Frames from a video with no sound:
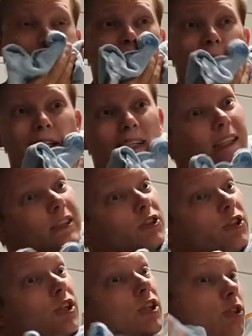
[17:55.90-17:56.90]
I uh,
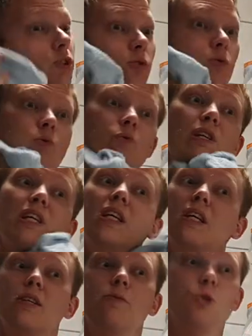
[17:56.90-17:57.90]
started to
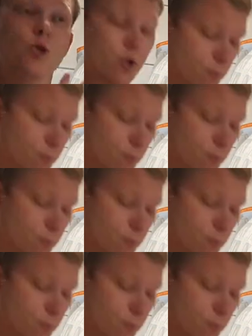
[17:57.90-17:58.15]
really wash